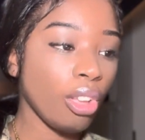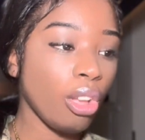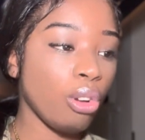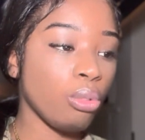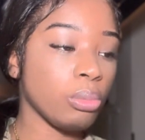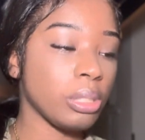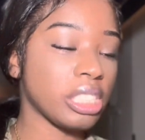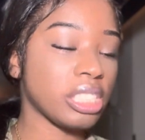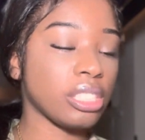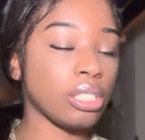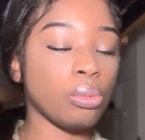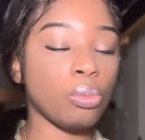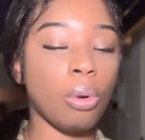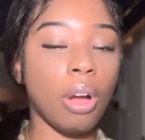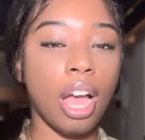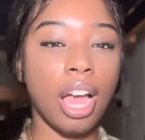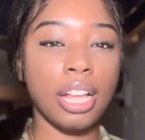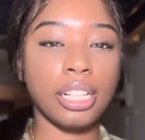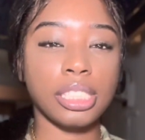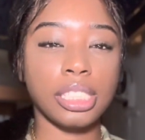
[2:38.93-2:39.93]
we stood
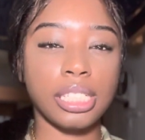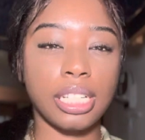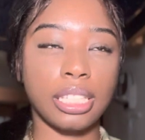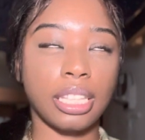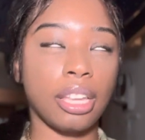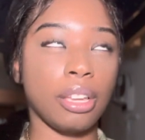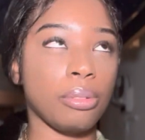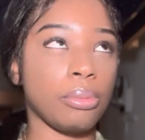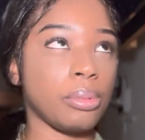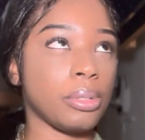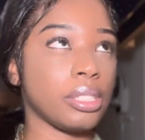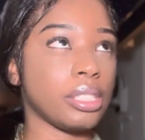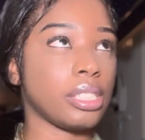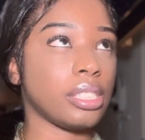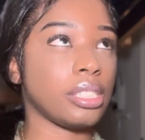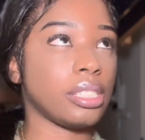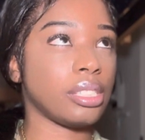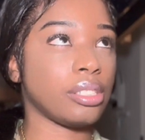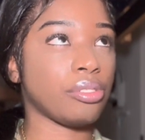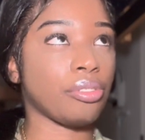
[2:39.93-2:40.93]
watch. I think it
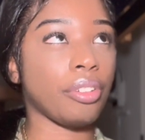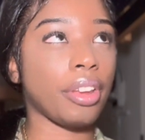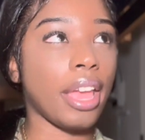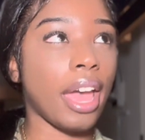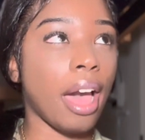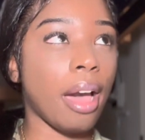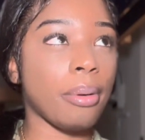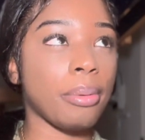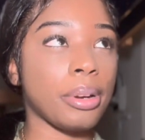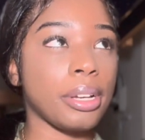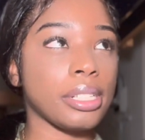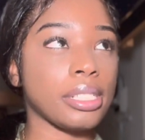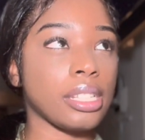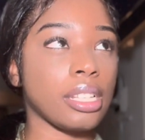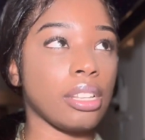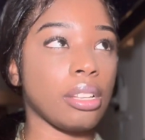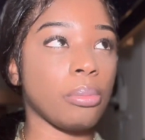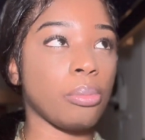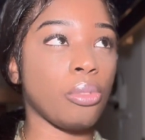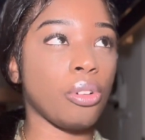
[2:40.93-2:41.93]
was 3 hours
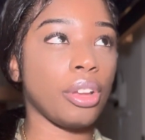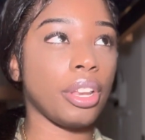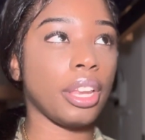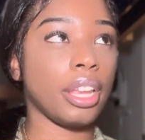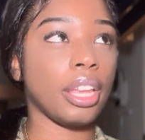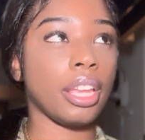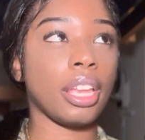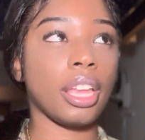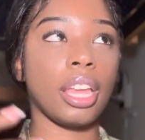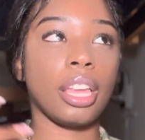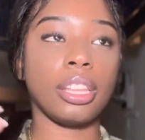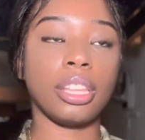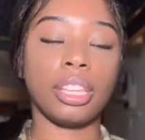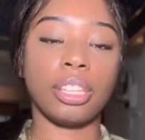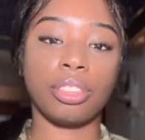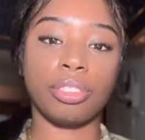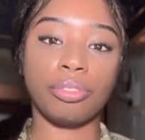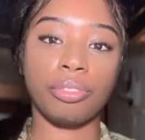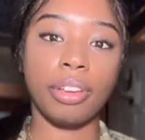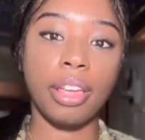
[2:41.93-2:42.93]
in the morning and
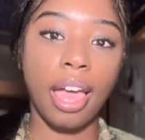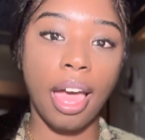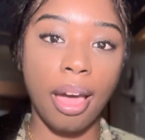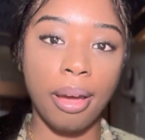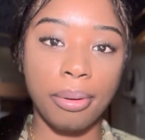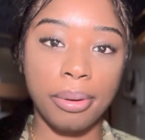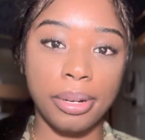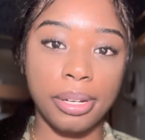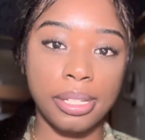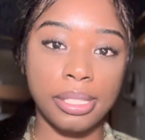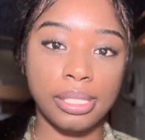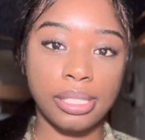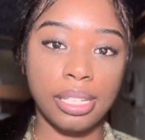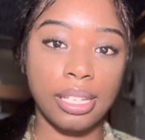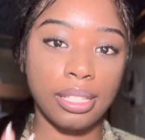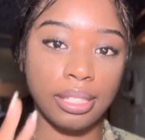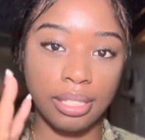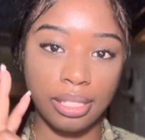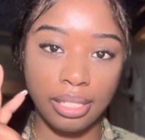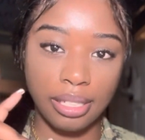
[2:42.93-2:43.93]
then 3 hours
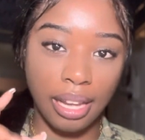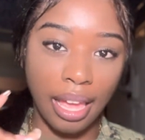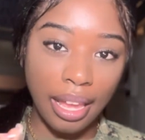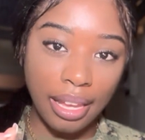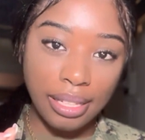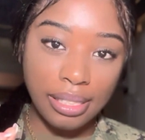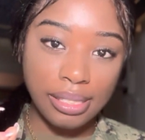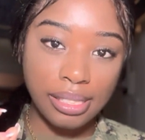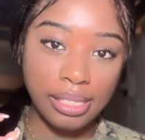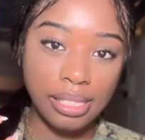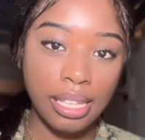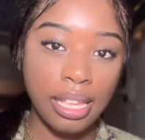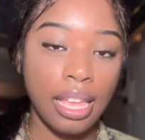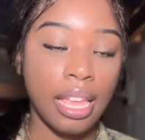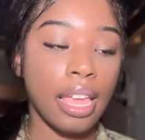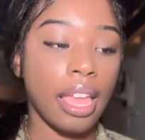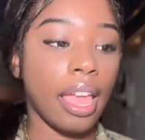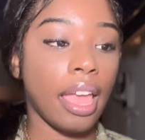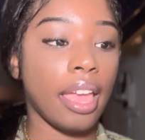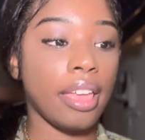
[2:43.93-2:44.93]
in the night.
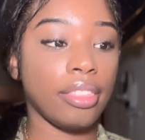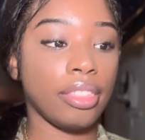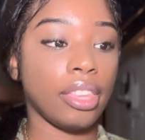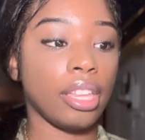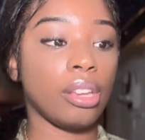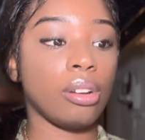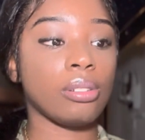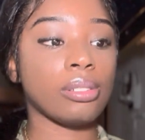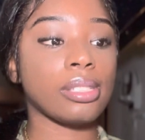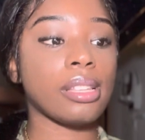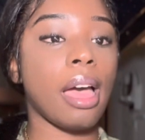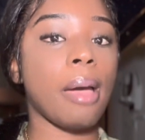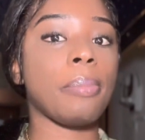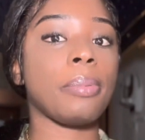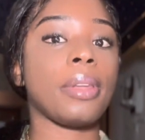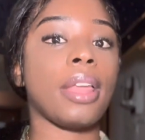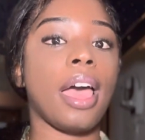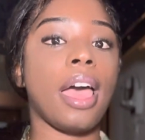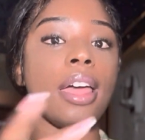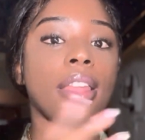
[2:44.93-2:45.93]
And then on top
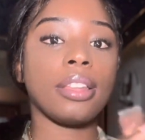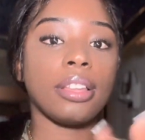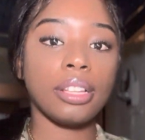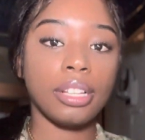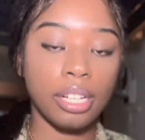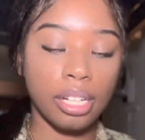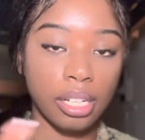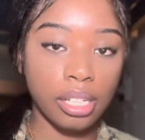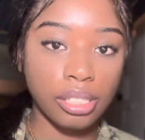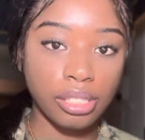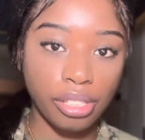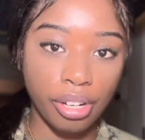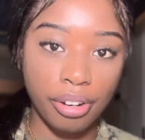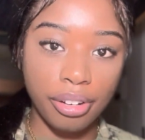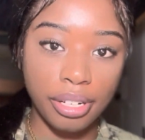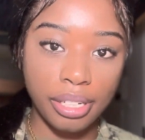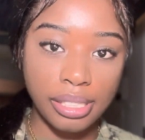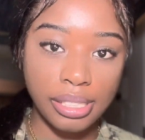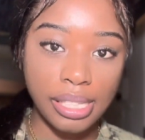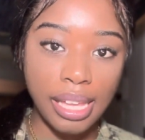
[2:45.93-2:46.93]
of that,
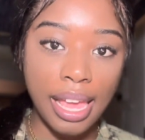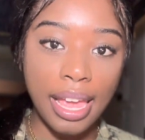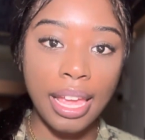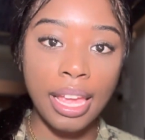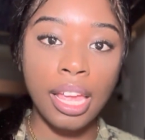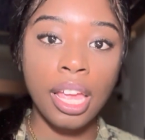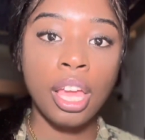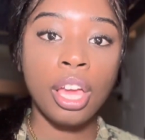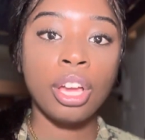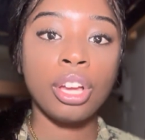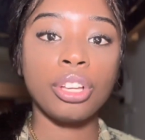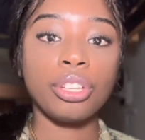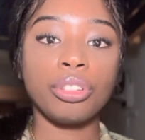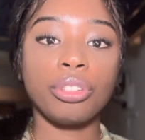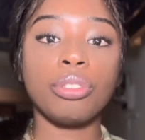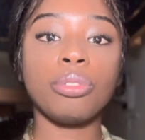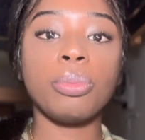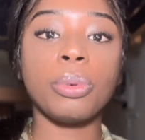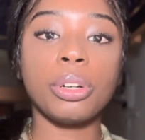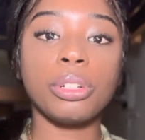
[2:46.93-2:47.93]
during the day,
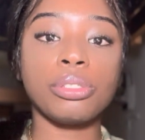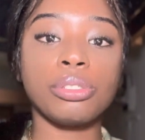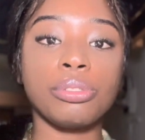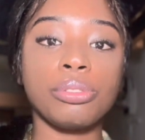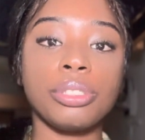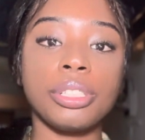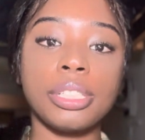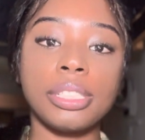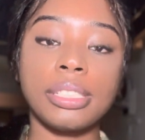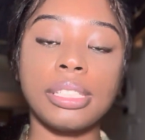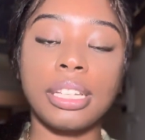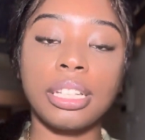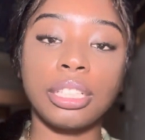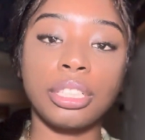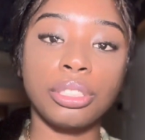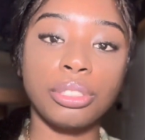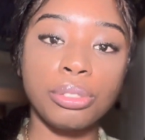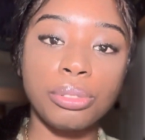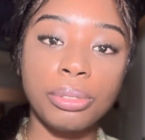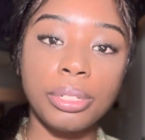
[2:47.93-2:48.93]
you will do your
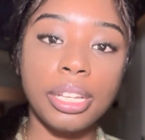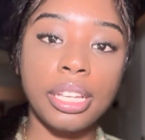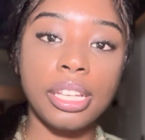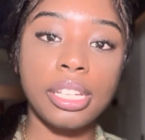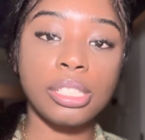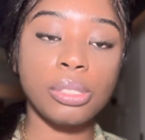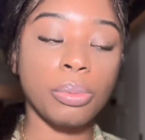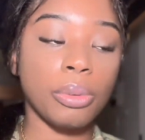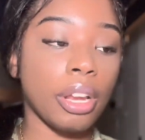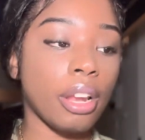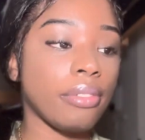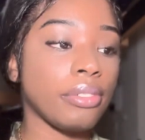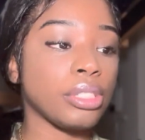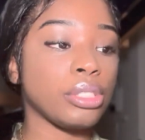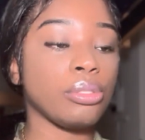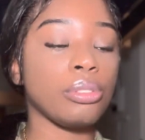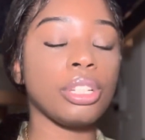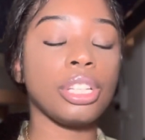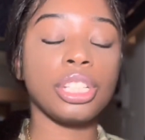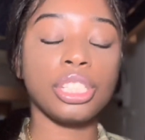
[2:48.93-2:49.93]
daily duties, whatever
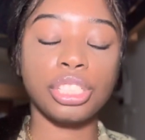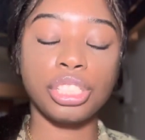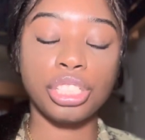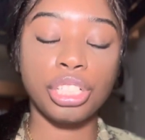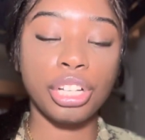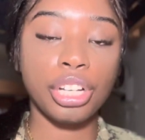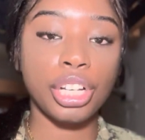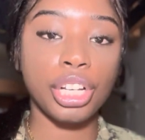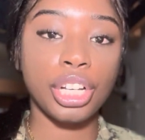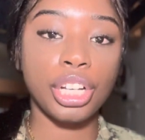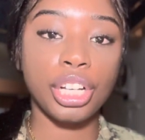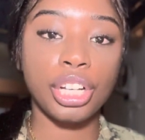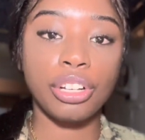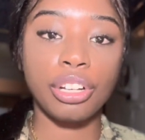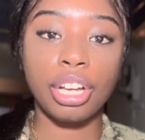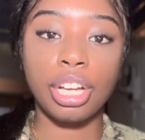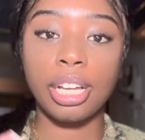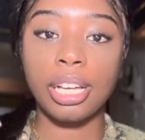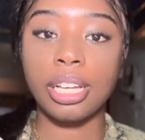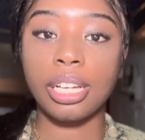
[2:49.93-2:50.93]
duties your
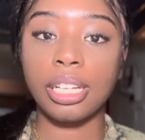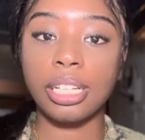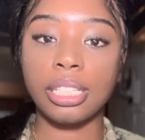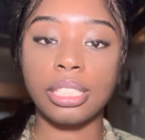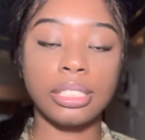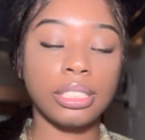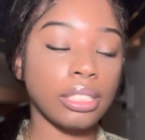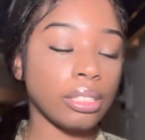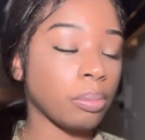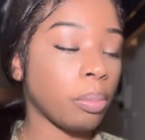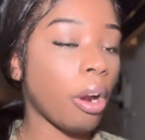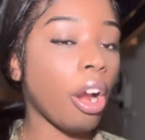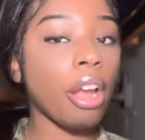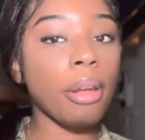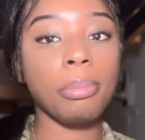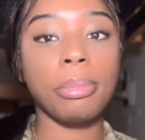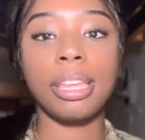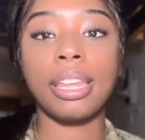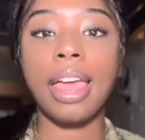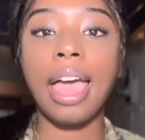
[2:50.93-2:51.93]

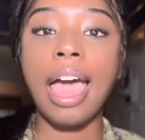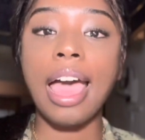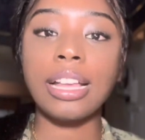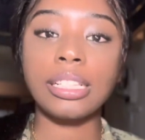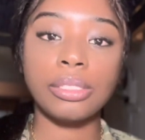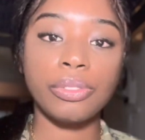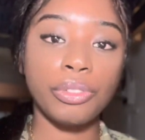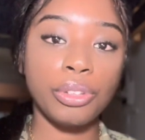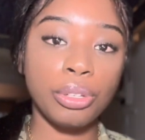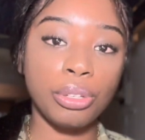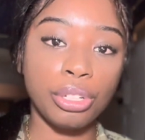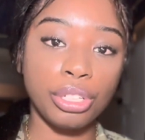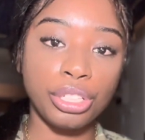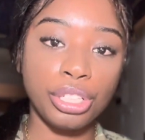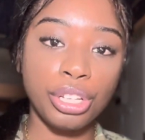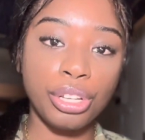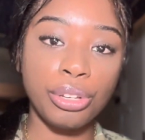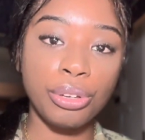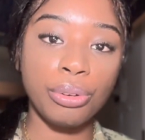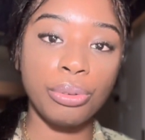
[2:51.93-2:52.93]
department has for you to
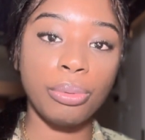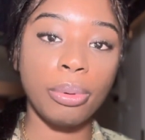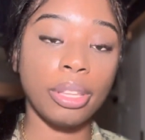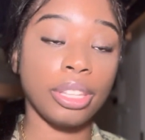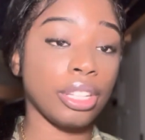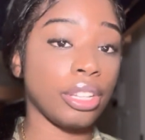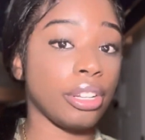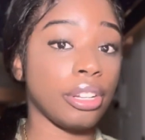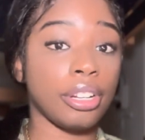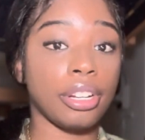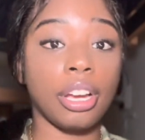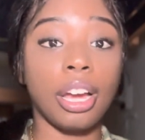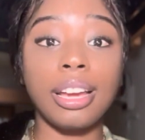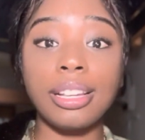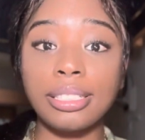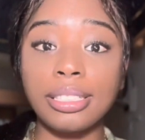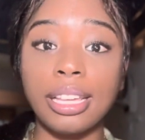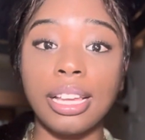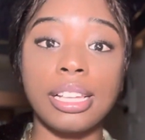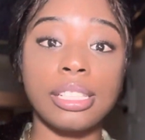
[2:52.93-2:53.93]
do, whether you're
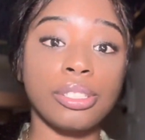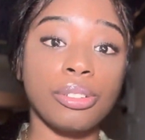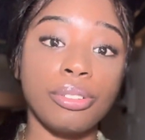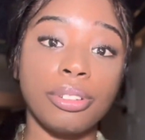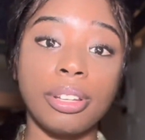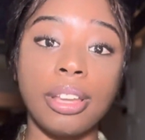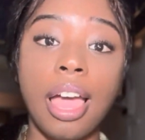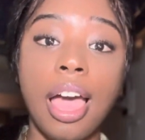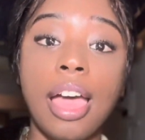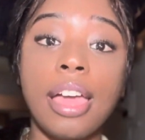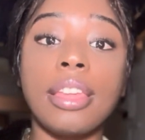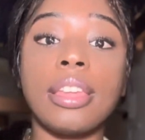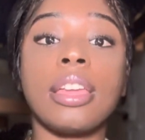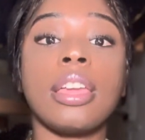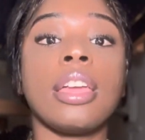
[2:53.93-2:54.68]
undez or not.